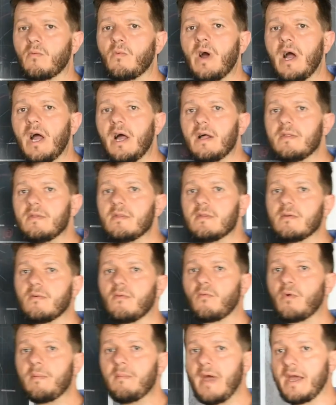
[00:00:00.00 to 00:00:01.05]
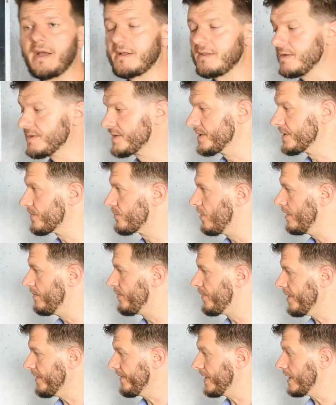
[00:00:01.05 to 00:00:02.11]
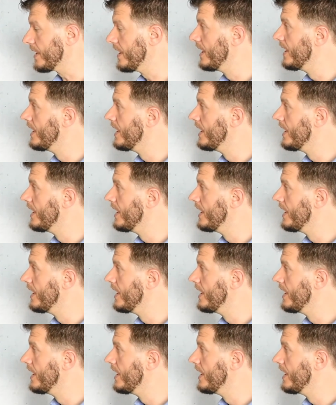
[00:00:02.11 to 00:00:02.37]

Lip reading: when we make the circular breathing.